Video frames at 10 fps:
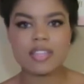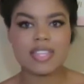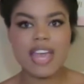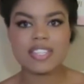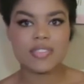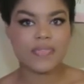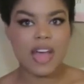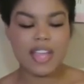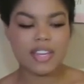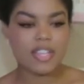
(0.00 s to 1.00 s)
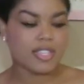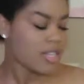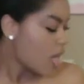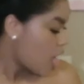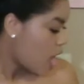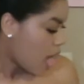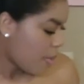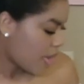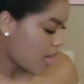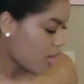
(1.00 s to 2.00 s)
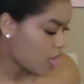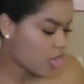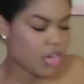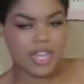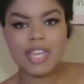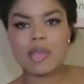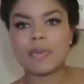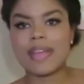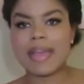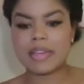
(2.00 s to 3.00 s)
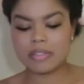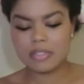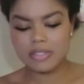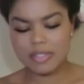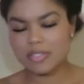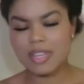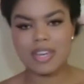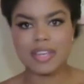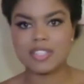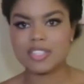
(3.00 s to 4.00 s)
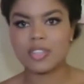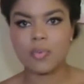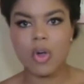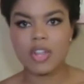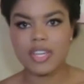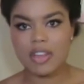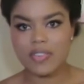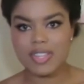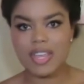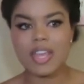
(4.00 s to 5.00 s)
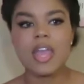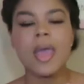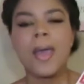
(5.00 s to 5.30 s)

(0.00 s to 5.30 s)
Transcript: that's fine, because I mean, your heating pad connects to the wall and everything.